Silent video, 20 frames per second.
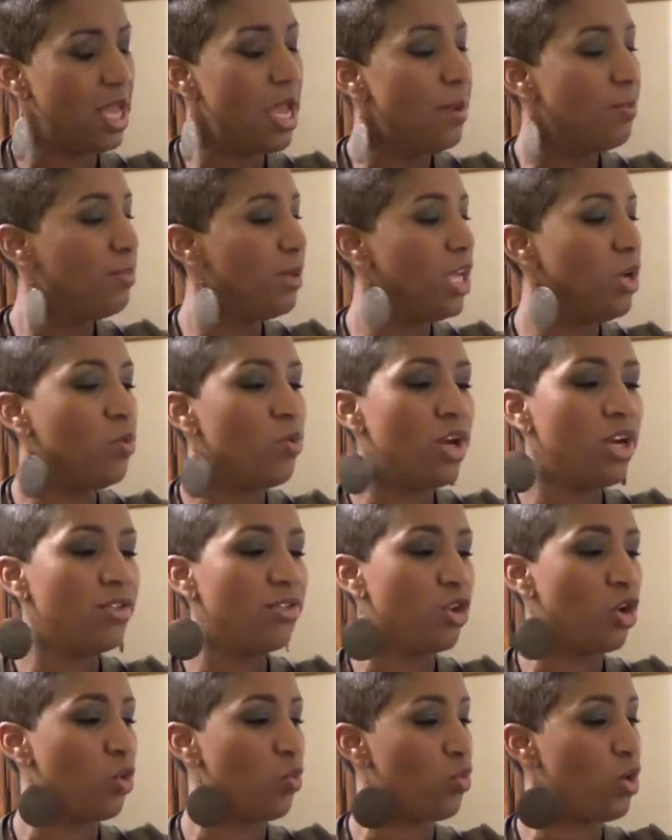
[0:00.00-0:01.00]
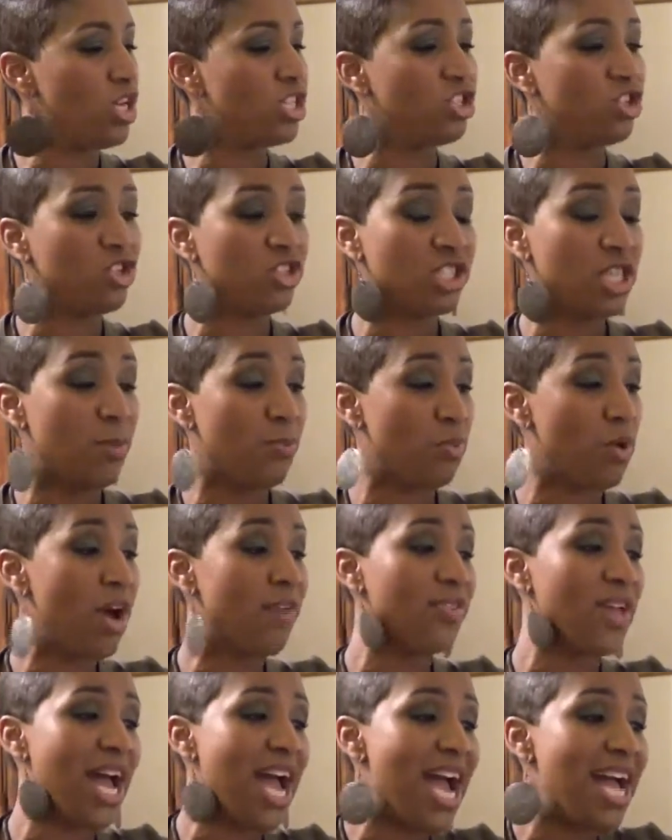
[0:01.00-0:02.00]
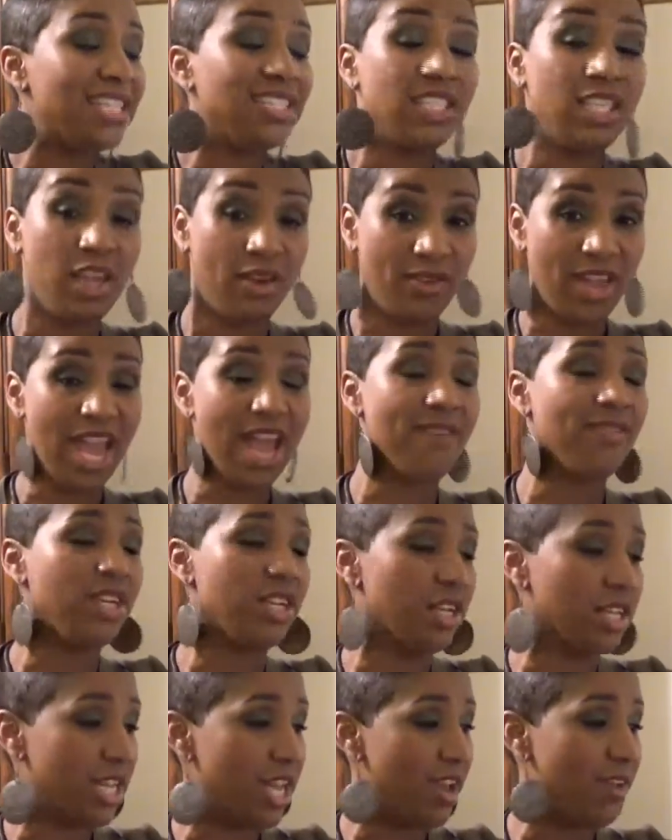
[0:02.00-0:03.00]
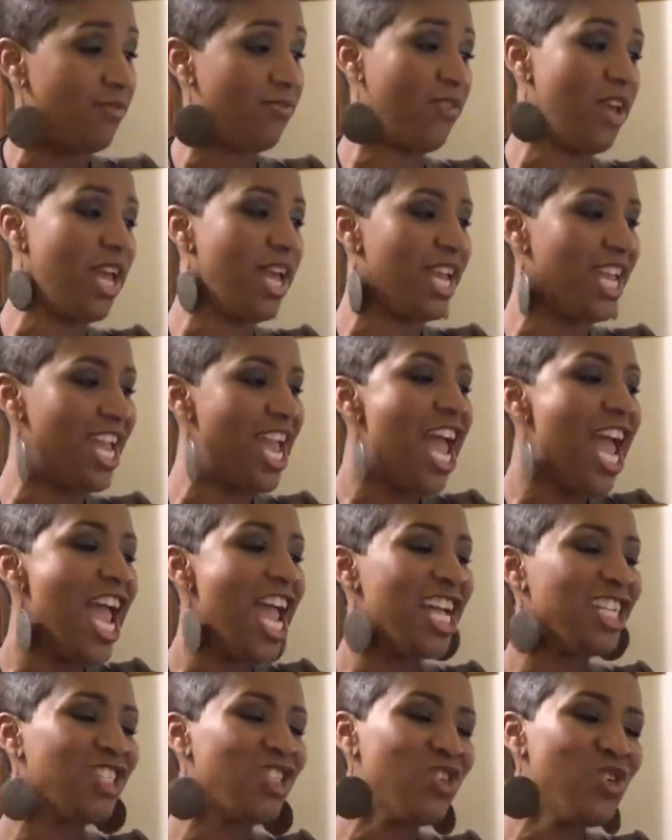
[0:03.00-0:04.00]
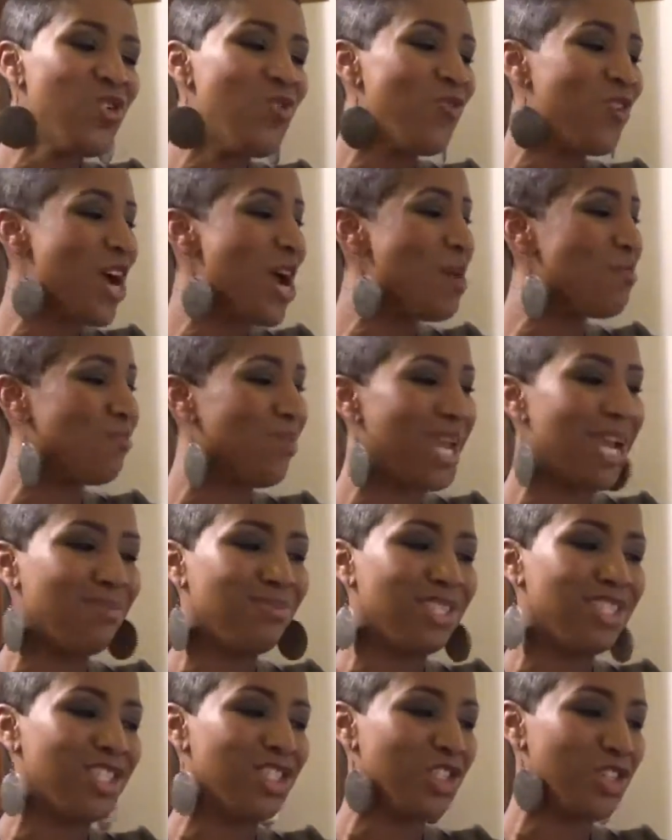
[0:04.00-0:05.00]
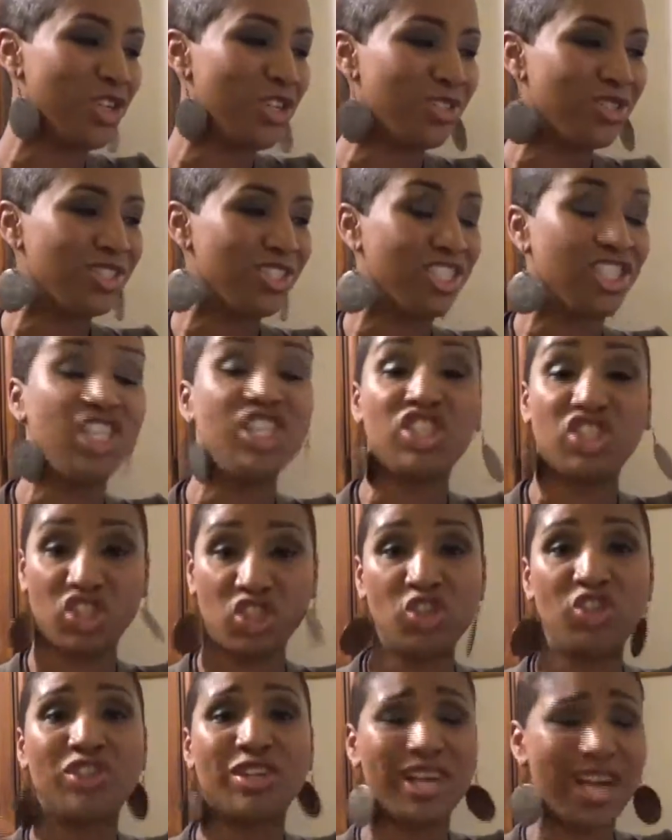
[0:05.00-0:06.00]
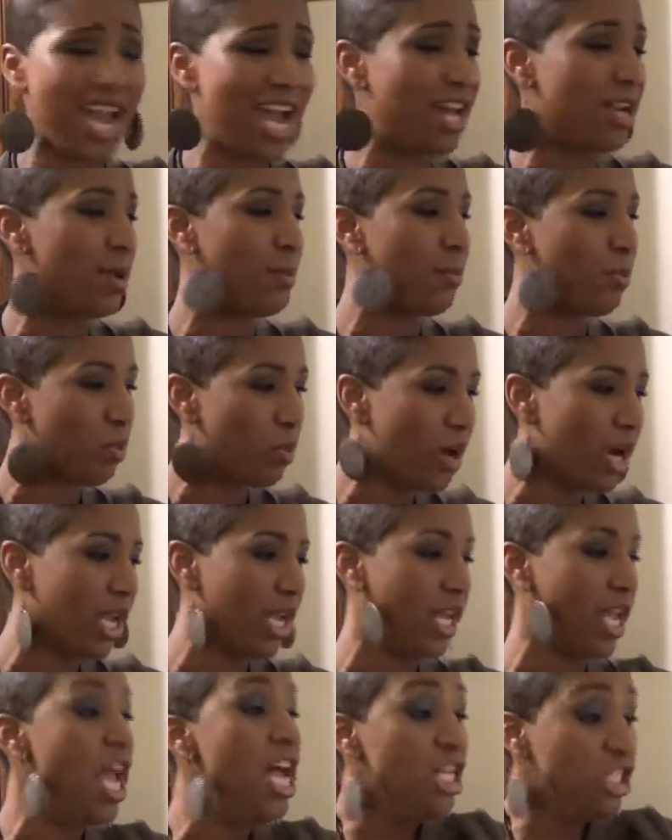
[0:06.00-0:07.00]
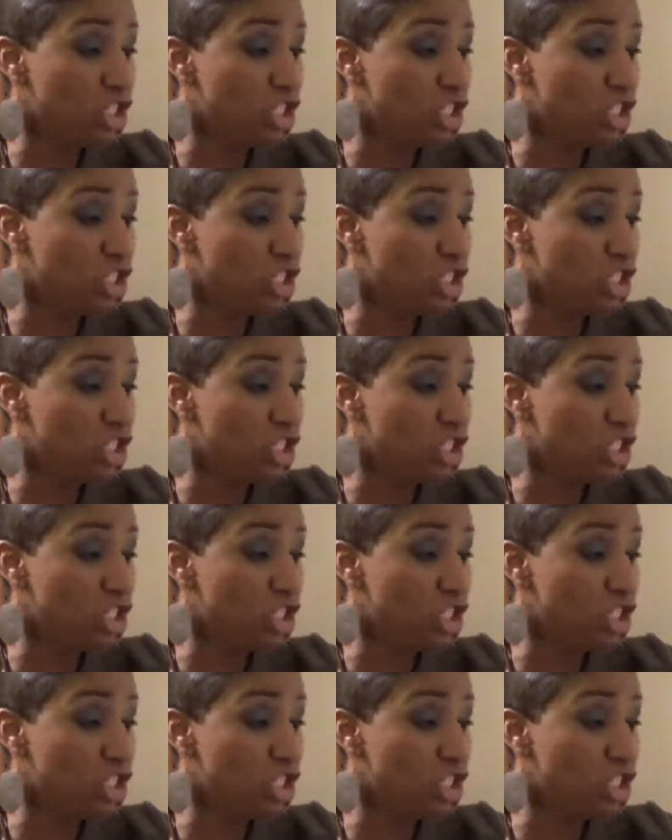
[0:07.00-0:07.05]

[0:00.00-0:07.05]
Being one of the originals that brought the idea of having a cafe at True Vine Baptist Church to teach children how to pray,